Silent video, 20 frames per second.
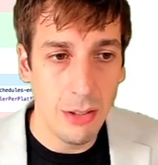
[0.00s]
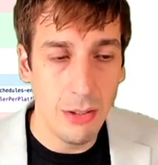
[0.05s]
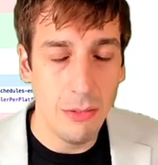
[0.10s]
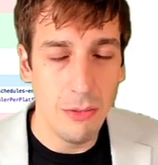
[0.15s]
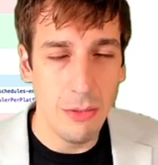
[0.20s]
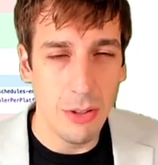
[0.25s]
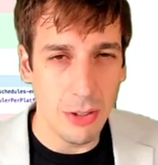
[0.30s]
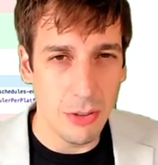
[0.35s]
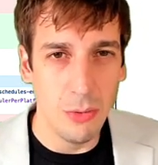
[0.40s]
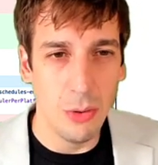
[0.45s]

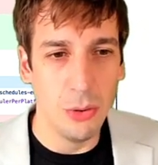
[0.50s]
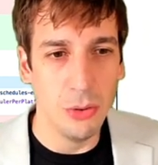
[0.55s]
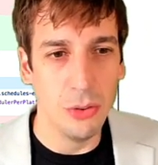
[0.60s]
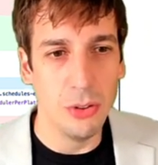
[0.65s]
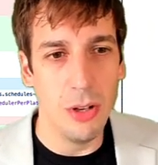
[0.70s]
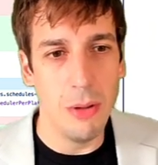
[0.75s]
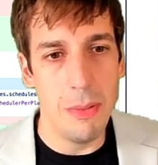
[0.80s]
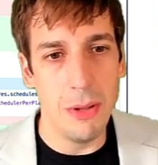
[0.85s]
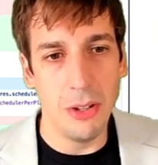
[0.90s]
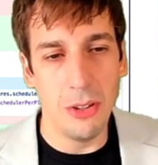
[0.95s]
fix
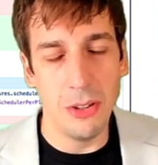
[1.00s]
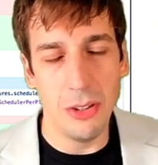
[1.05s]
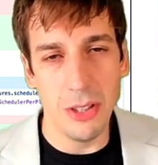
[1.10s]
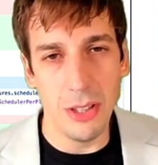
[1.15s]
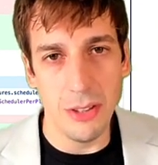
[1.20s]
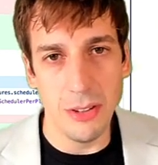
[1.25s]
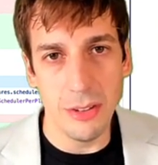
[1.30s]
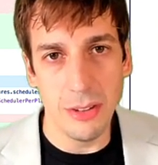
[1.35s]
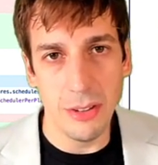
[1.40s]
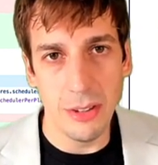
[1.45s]

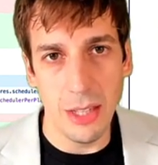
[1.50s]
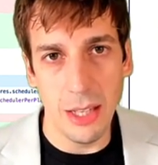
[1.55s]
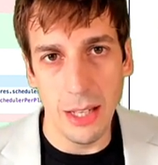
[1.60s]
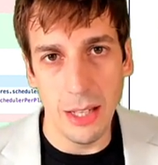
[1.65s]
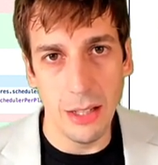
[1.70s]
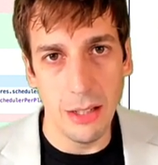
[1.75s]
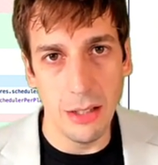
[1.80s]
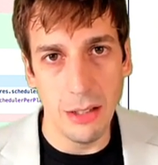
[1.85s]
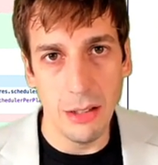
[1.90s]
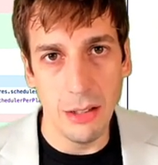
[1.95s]
vulnerabilities,
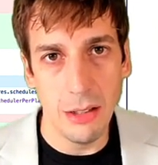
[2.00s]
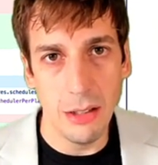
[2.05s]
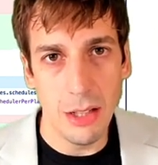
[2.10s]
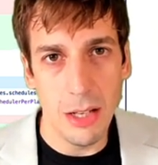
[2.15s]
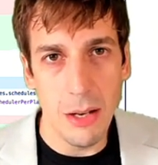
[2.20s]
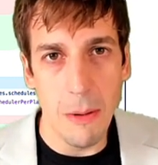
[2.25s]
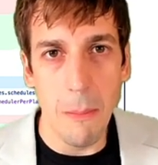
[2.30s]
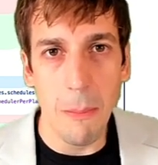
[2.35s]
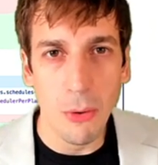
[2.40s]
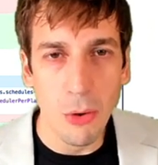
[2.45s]
and
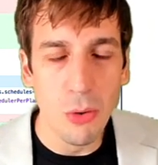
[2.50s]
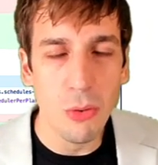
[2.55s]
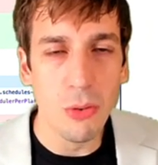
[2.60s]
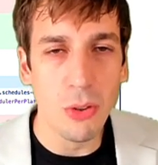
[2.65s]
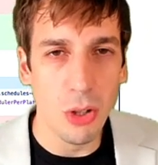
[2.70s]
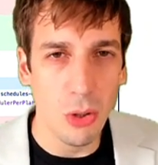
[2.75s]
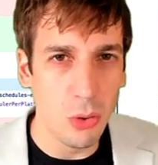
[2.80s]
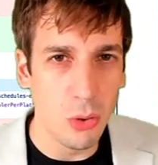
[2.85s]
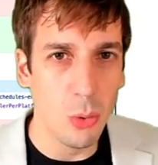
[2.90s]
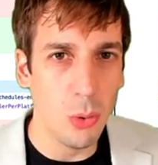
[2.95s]
improve
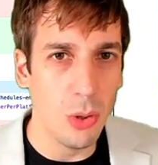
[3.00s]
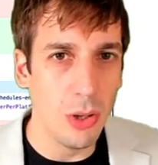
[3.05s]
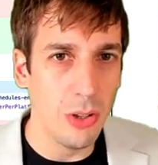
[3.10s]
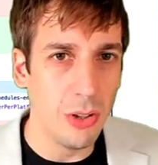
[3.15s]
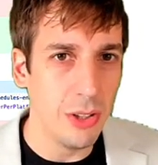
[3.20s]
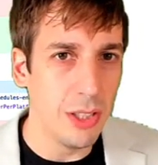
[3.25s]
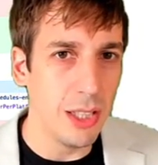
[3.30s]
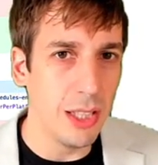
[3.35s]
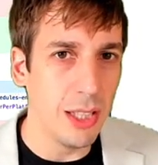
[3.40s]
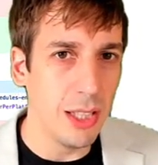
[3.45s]
code
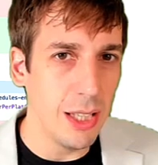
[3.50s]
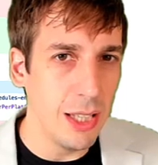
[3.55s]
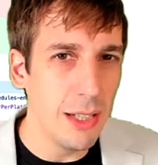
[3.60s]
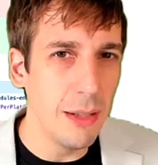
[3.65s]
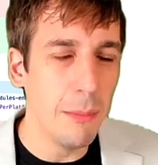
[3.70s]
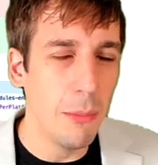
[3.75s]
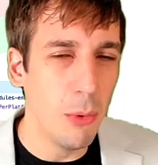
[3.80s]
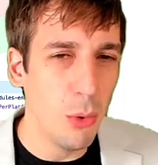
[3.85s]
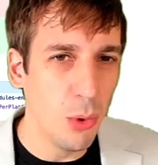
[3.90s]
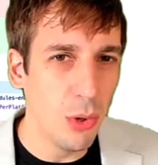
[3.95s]
quality in a
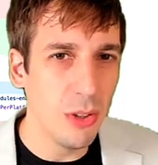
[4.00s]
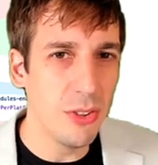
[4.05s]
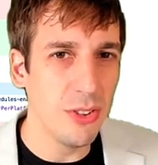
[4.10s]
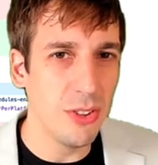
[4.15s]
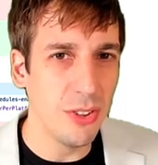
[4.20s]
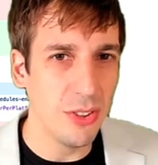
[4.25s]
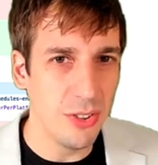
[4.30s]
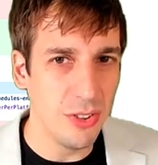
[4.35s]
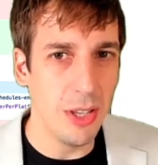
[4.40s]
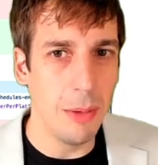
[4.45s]
more
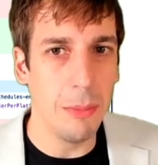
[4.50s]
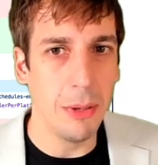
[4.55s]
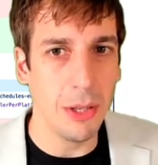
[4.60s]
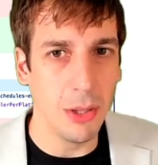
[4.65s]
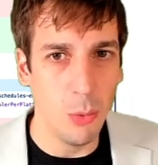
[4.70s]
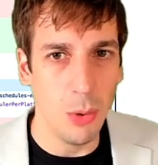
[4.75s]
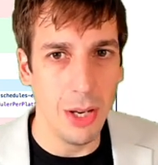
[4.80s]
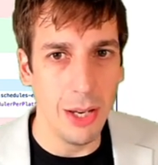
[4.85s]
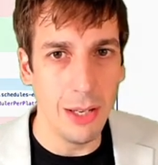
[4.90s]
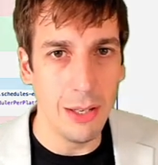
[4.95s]
systemic
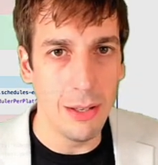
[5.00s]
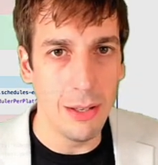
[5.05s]
way.